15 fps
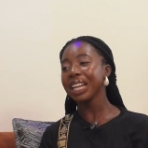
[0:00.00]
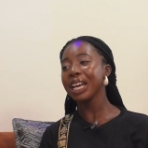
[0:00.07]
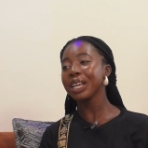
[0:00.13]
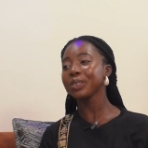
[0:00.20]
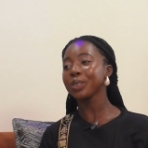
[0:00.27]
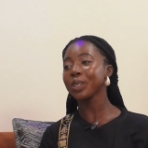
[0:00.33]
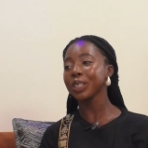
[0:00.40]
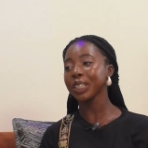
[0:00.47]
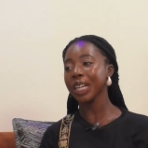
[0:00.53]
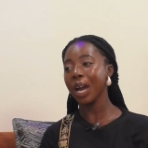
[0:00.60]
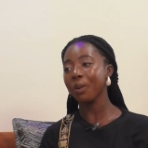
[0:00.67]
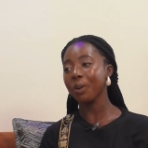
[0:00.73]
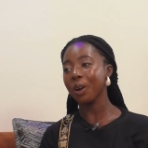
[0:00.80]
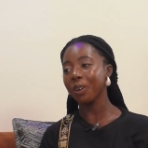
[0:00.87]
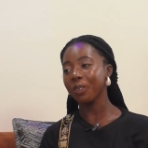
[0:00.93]
let
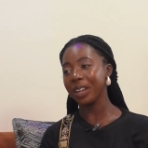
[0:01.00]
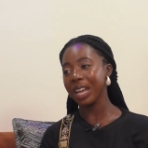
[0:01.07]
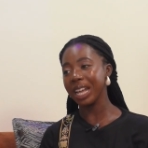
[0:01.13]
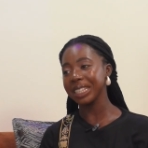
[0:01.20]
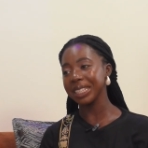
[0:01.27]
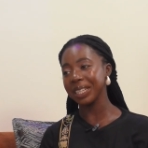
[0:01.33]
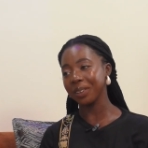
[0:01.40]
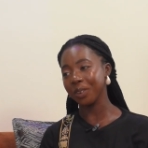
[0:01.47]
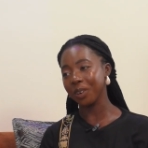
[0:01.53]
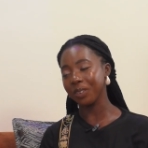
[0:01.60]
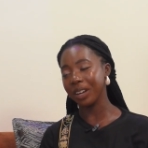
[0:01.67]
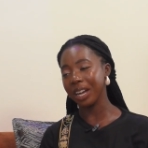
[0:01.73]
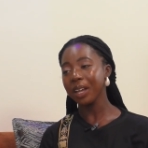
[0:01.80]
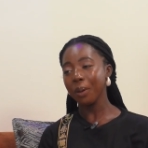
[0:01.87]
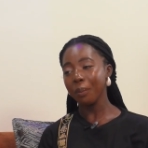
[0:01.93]
social welfare take over.
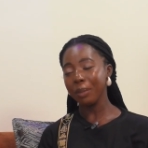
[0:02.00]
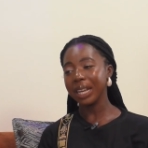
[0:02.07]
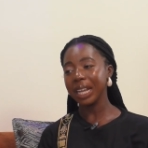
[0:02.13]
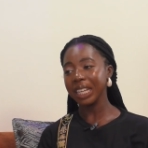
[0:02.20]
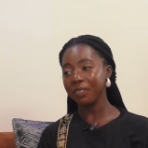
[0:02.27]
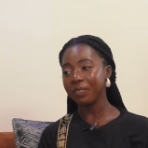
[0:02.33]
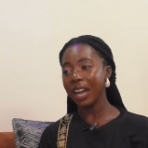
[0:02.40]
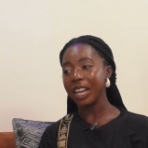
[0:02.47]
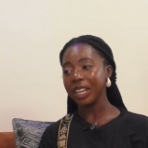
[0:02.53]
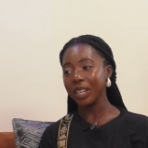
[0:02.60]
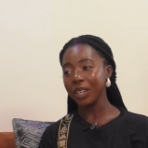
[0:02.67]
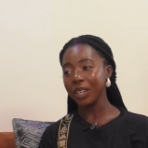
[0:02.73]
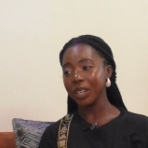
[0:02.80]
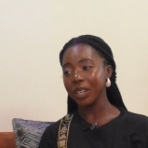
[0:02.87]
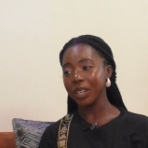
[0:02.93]
Yeah. But then if
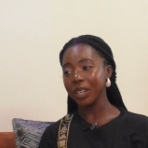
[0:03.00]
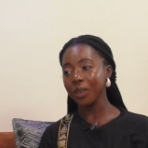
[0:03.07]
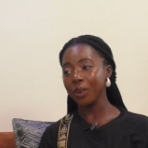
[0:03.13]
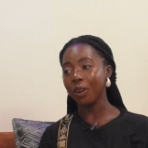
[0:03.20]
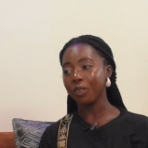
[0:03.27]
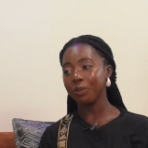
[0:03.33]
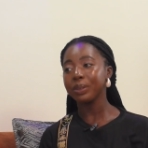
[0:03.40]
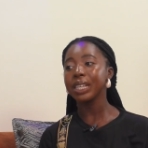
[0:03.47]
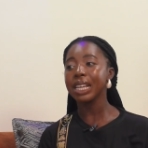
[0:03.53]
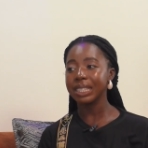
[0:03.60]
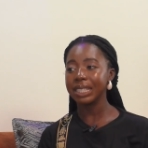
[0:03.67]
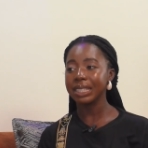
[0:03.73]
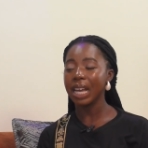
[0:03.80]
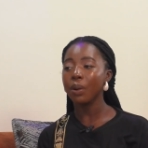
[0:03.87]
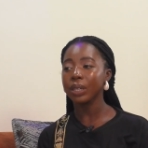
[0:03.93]
I knew of
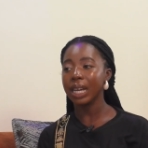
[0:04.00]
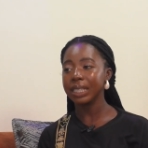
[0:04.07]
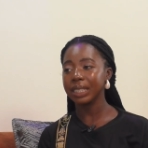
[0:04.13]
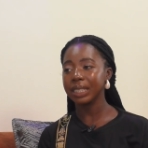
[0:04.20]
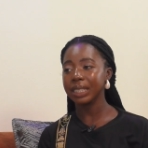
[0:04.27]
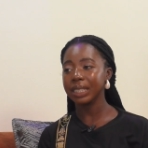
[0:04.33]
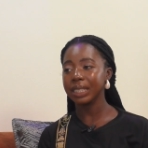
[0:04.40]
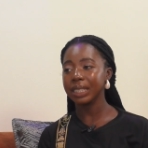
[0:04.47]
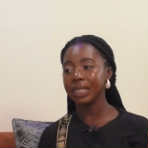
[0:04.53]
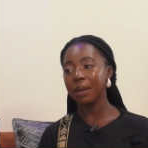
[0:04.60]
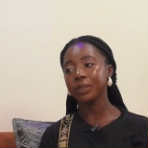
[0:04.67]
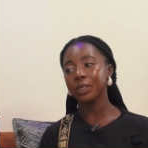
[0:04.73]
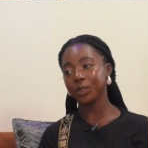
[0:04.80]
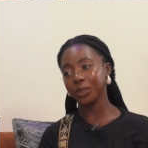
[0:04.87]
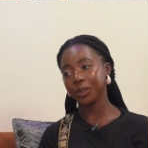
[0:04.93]
places that would
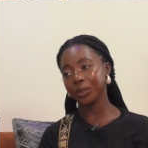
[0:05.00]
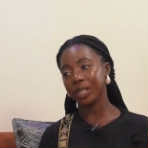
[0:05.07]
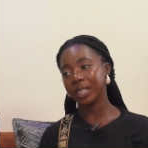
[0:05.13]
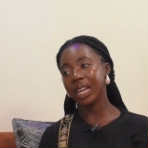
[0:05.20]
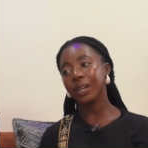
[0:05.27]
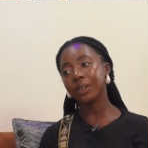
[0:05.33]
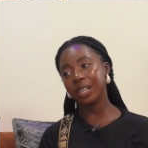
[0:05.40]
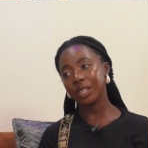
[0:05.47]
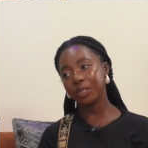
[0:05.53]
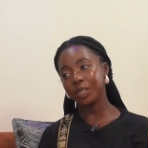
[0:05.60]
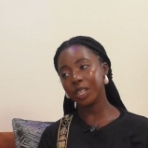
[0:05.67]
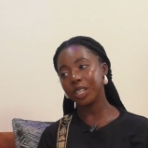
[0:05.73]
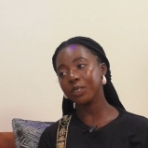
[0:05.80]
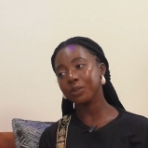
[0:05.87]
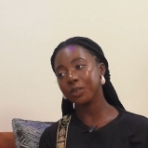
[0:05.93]
accept yeah. these children, I could
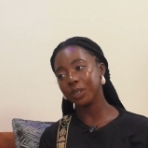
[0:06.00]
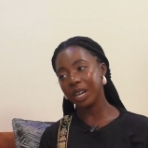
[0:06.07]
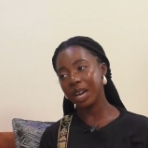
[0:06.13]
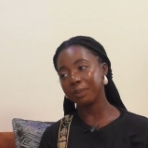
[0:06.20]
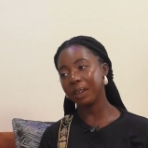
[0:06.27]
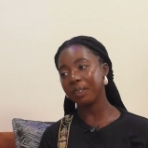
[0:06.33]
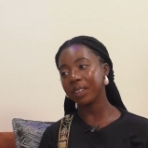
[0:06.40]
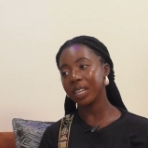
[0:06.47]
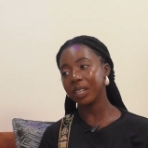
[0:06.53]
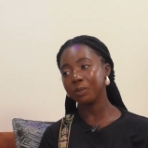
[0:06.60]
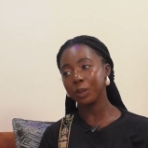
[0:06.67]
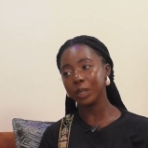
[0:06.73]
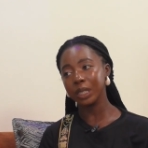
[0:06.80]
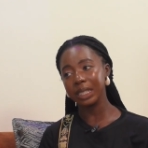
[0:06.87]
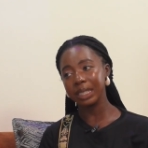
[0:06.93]
actually follow yes. up after the
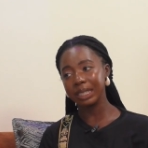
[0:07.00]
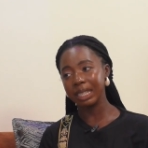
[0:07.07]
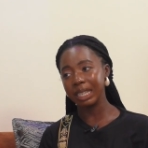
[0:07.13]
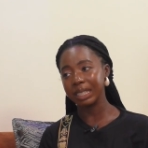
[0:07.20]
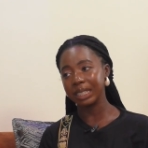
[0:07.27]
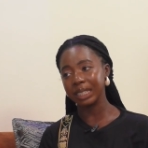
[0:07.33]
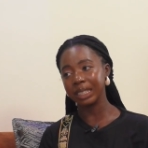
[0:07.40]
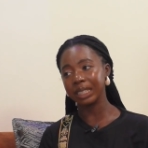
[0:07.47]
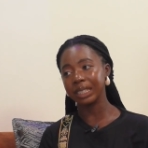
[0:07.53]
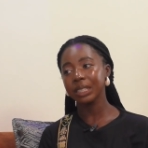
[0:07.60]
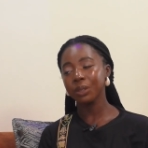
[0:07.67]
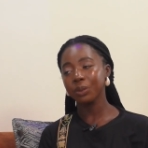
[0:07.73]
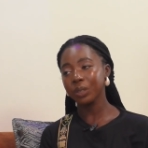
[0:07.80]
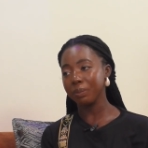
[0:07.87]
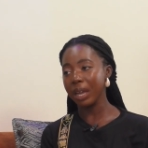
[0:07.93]
police station.
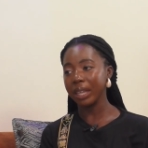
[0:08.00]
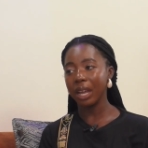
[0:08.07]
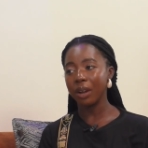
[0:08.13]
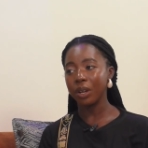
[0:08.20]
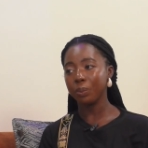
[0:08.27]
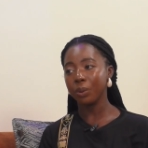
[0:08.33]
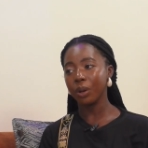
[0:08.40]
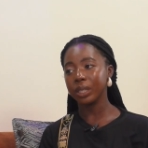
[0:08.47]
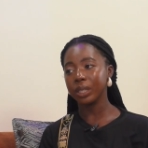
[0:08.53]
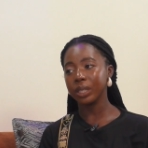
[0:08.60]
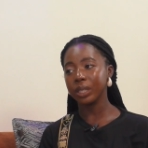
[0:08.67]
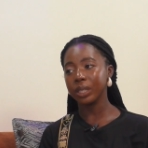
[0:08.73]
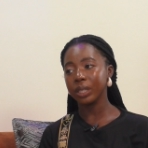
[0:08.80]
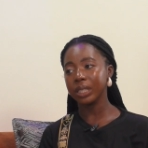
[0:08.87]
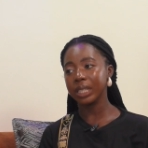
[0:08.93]
We then, make the
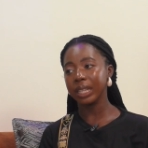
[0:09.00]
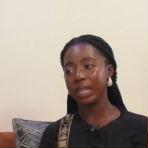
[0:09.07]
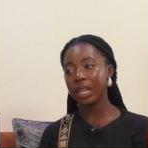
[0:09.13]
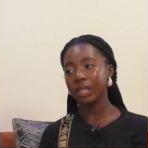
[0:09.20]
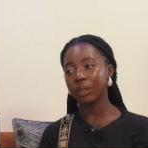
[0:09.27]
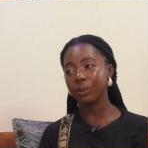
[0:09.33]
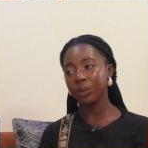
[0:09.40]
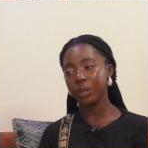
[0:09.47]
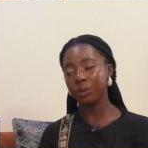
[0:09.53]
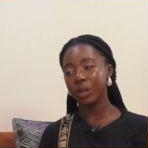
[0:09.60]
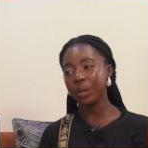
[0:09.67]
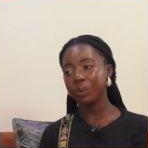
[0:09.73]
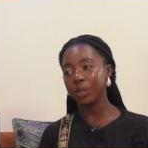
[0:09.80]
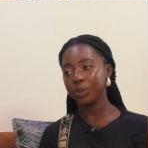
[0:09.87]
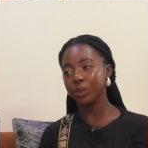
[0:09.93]
report and then we
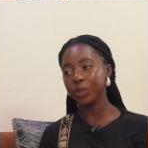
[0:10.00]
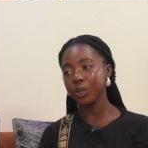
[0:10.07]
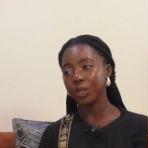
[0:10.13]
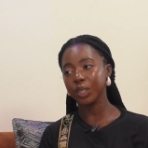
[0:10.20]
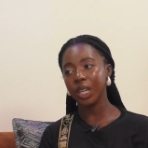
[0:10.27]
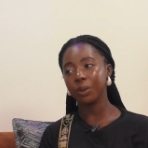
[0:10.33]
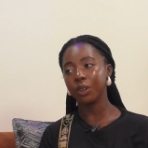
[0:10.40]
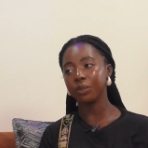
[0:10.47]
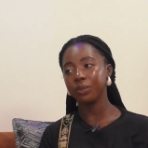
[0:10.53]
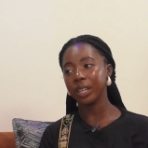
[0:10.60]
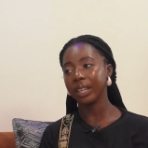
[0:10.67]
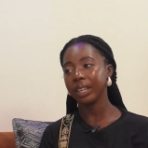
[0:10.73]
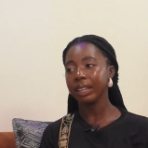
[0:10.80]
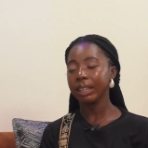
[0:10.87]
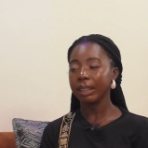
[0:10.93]
work with social
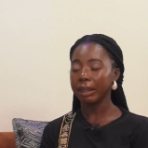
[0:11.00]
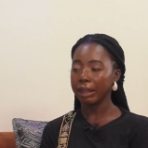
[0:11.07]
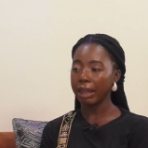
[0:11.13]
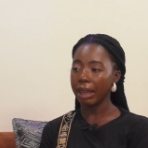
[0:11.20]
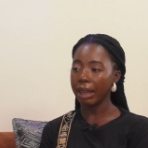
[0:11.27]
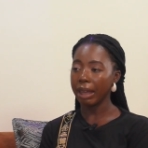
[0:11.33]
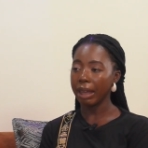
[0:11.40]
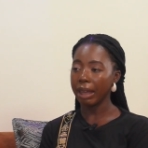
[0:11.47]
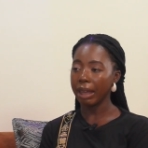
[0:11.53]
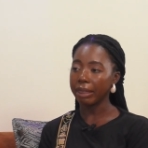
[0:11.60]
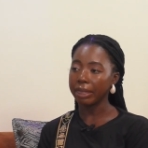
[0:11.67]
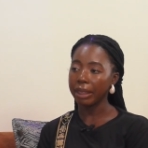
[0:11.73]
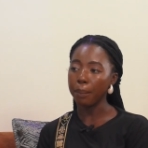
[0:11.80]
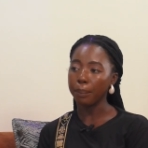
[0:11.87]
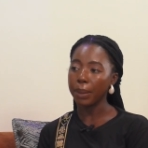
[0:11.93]
welfare, okay.
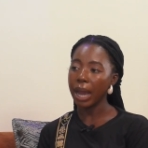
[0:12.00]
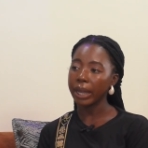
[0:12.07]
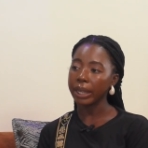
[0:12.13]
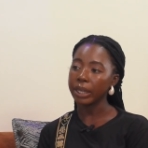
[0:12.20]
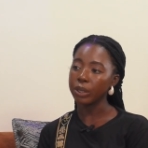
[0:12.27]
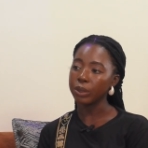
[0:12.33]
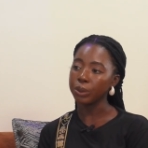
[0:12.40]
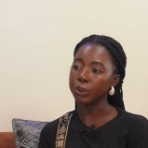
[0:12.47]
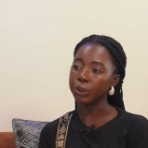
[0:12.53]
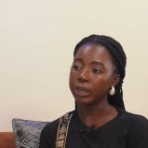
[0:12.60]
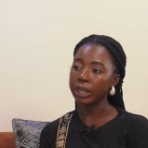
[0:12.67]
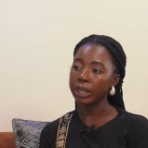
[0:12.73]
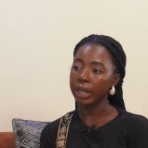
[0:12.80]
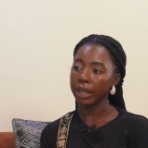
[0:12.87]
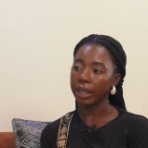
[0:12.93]
get them back
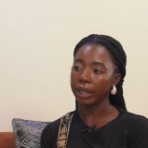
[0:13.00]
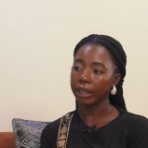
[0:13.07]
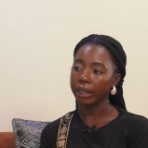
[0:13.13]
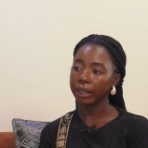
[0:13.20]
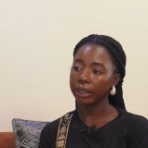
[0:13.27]
into the